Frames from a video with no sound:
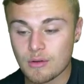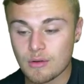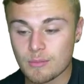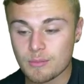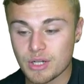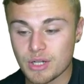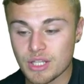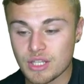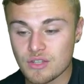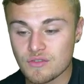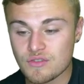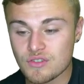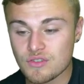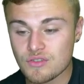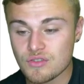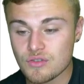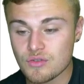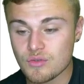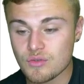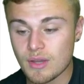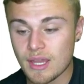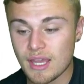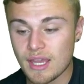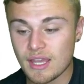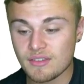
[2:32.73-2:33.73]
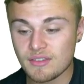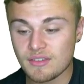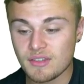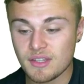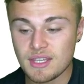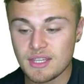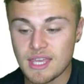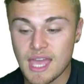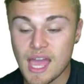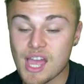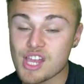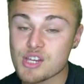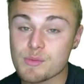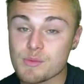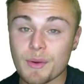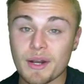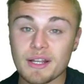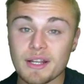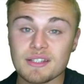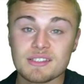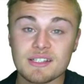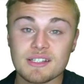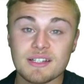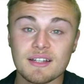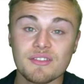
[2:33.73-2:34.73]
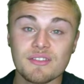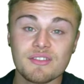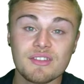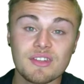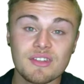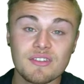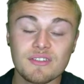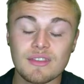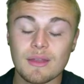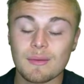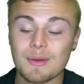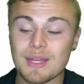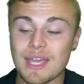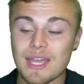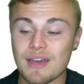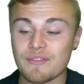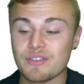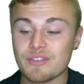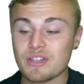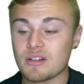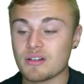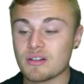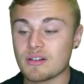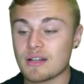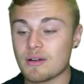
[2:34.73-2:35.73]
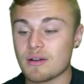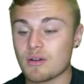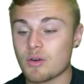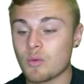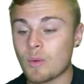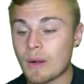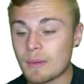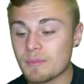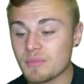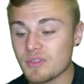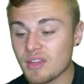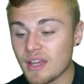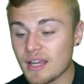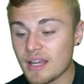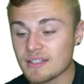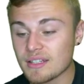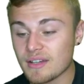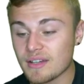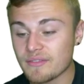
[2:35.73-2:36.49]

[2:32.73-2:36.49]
That will bring you to a Zcash price analysis that we have here on our website.